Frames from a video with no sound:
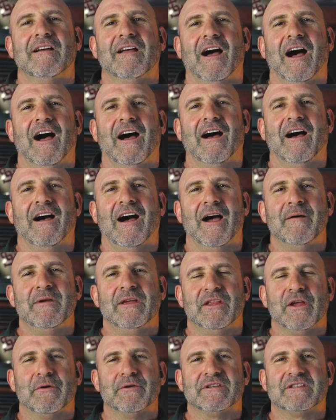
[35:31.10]
Uh, oh, sure. I mean,
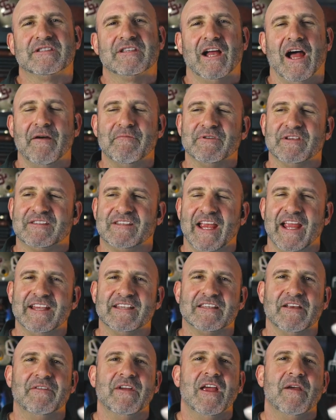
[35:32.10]
there was, I was saying
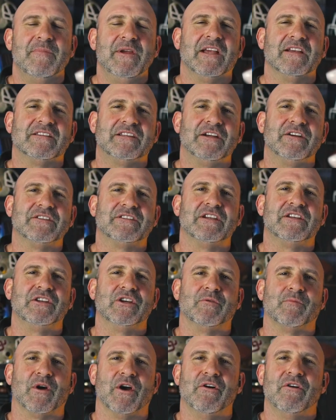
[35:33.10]
stuff, because here's the deal,
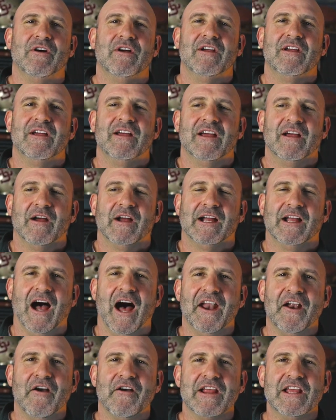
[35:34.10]
bro. Yep.
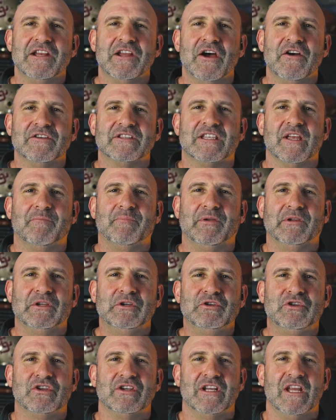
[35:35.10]
God yep. already knows yep. the
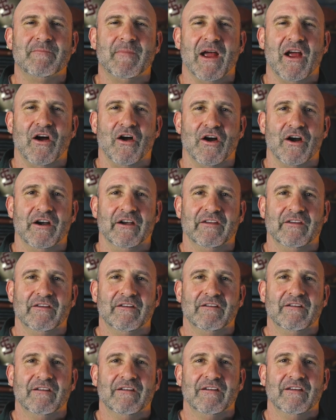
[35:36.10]
pollution in my heart.
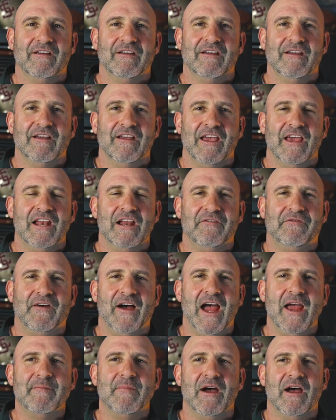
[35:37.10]
And Amen. If
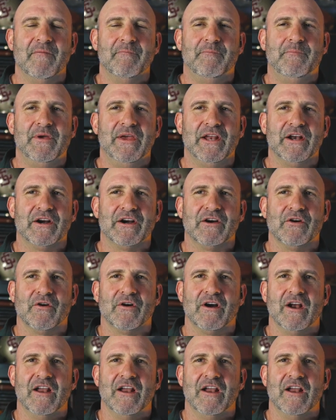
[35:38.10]
I'm bitter or right.